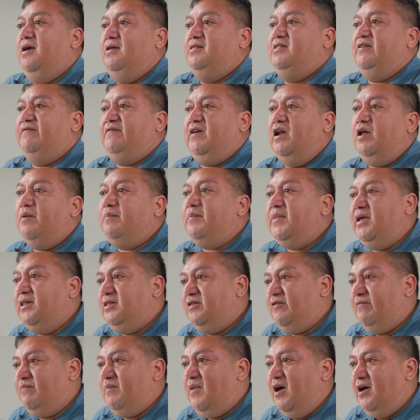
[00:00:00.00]

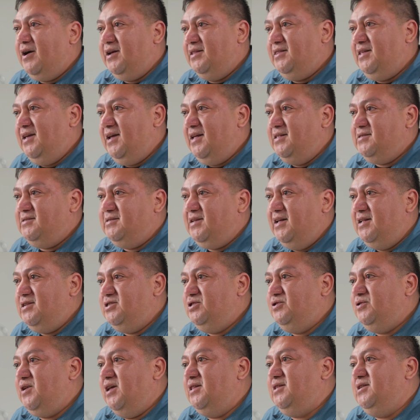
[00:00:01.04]
development of marketing and
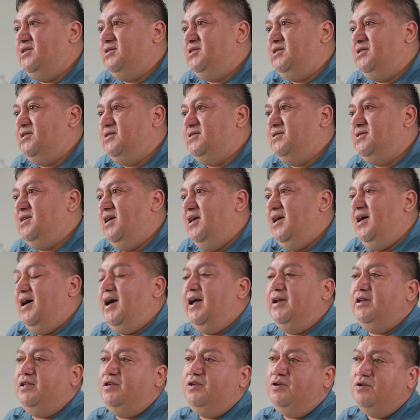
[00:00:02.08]
sales strategies,
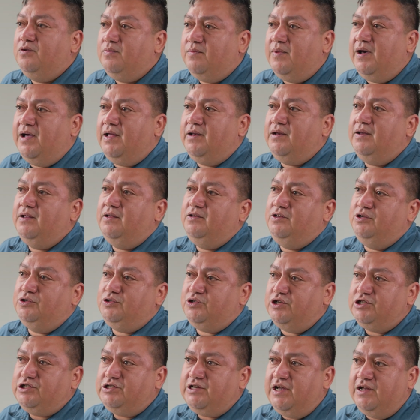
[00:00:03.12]
and human
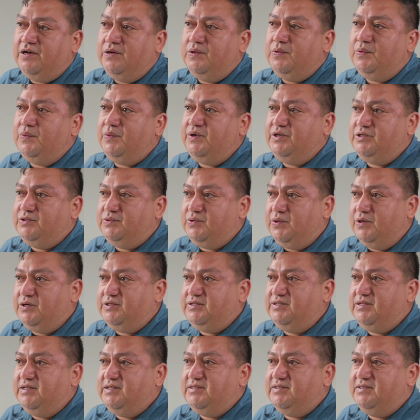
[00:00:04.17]
nutrition
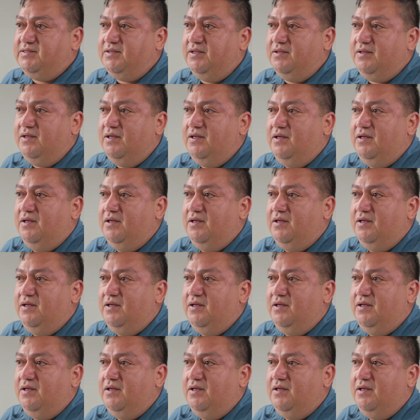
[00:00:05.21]
resources.